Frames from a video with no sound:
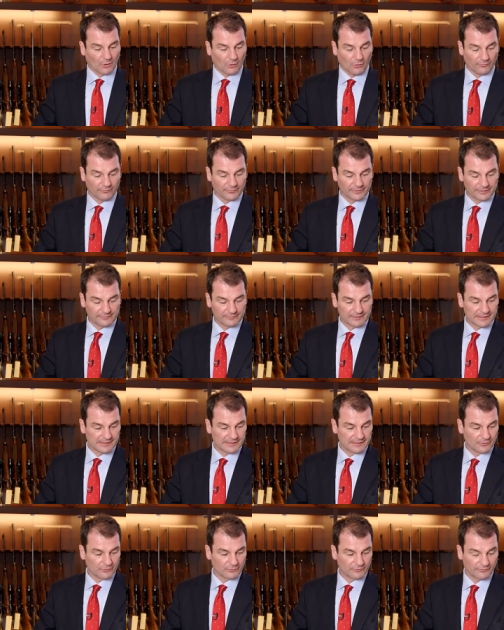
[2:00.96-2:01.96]
Open
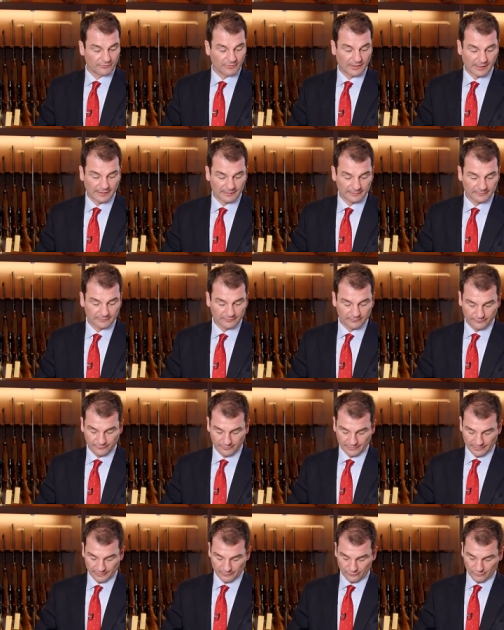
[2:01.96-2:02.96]

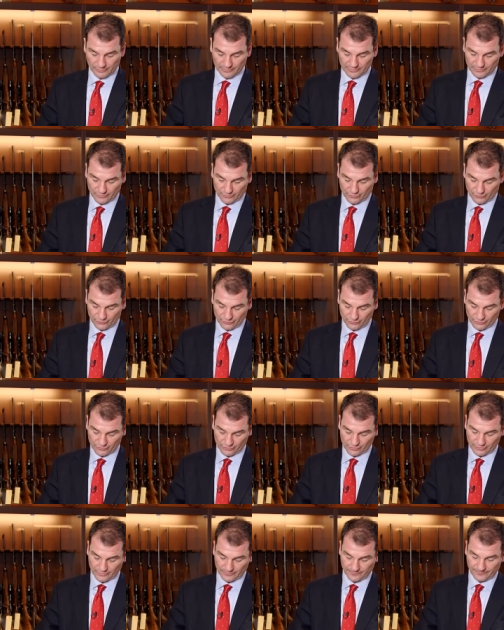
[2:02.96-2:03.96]
sights on the
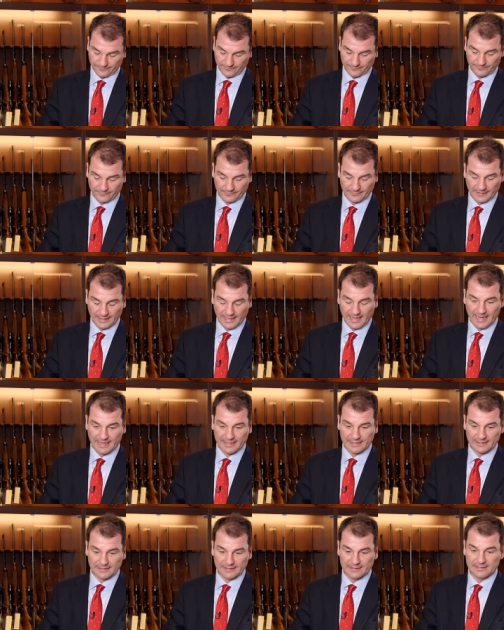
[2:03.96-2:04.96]
barrel for
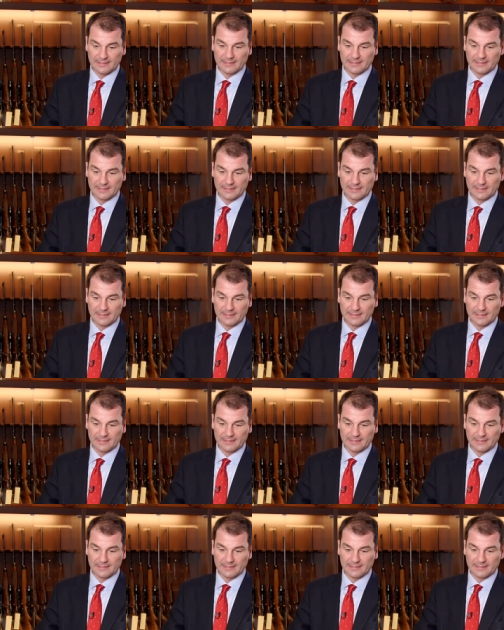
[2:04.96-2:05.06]
short